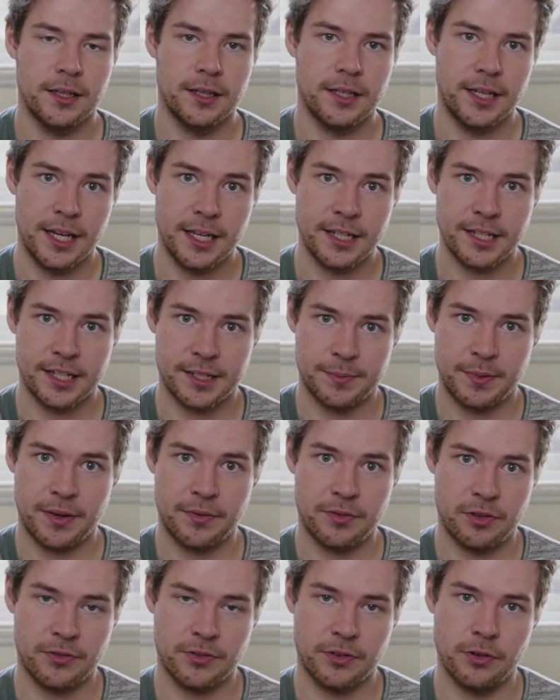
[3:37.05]
The index
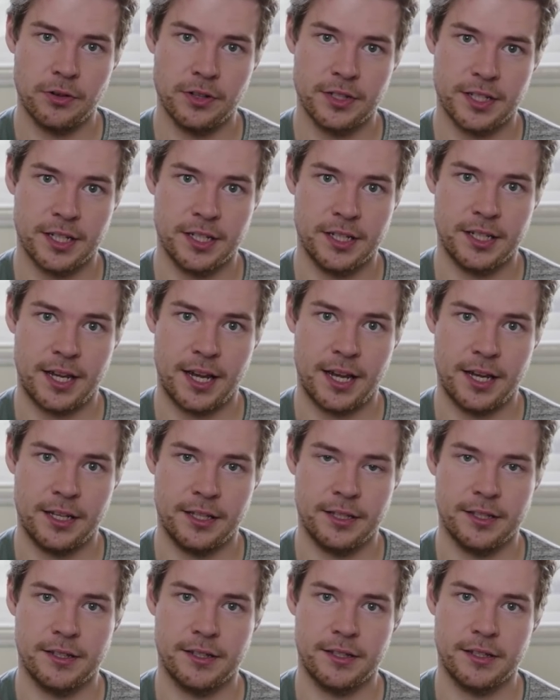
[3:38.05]
buffer, of course,
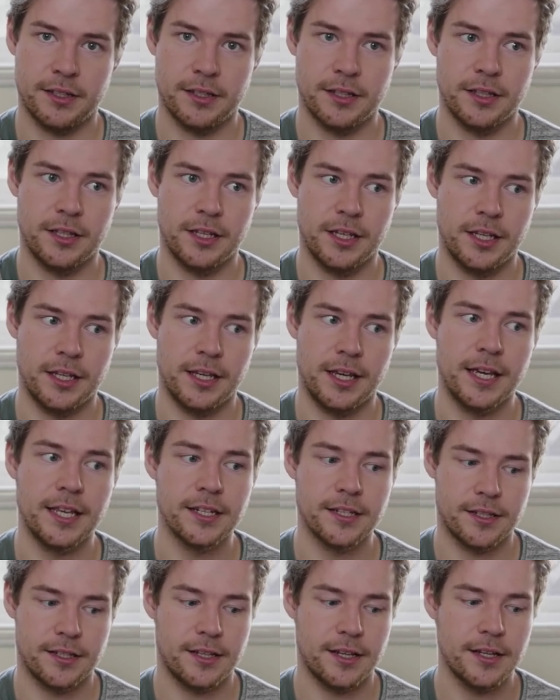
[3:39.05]
contains the
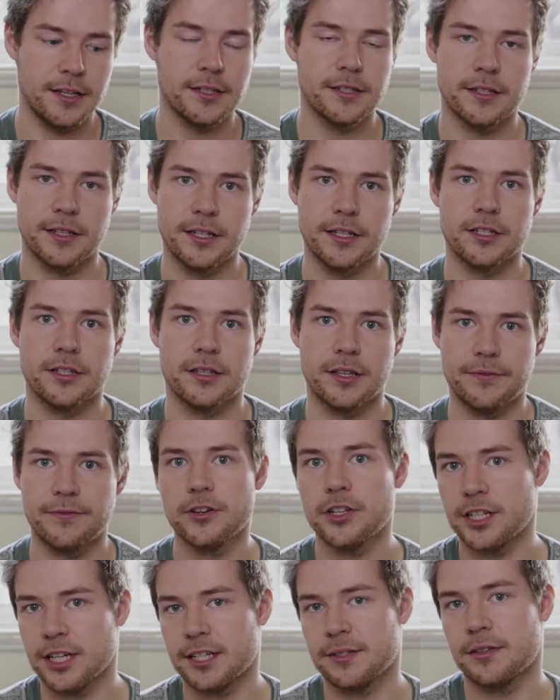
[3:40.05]
indices into the
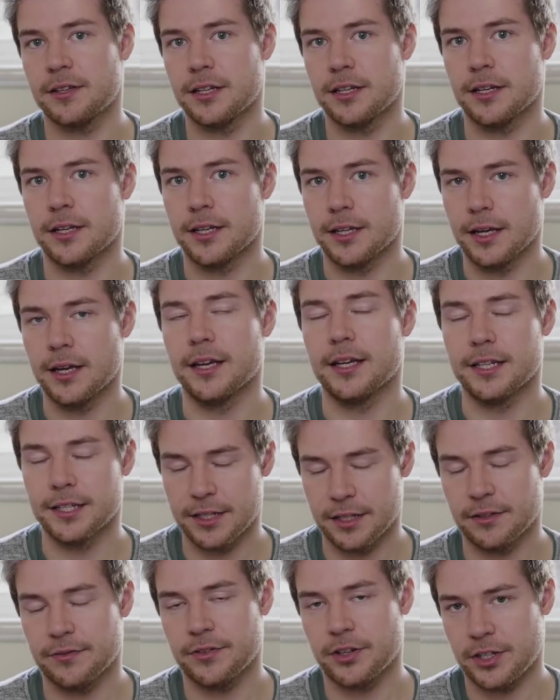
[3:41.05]
vertex in, in,
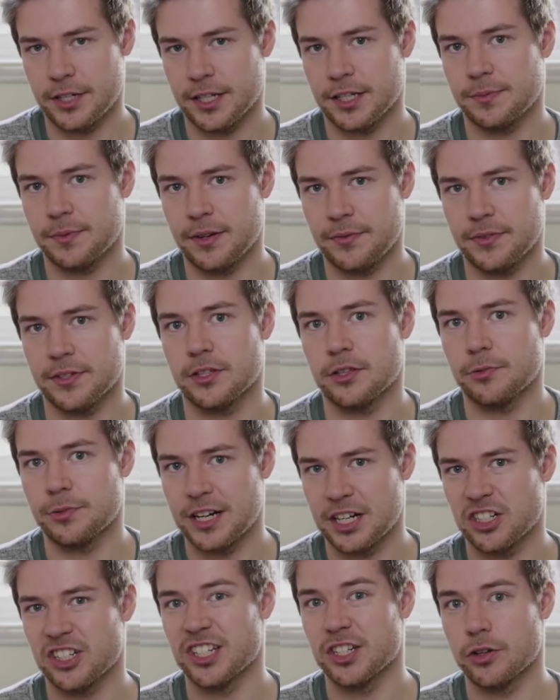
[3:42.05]
into the vertex buffer, so that we
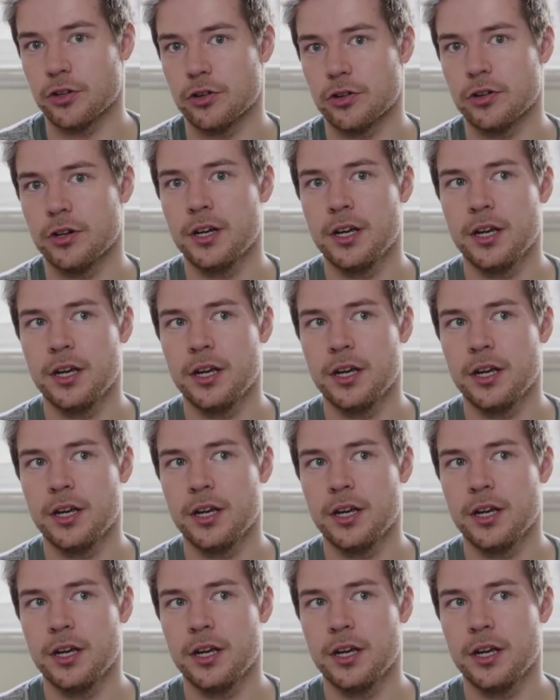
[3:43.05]
actually know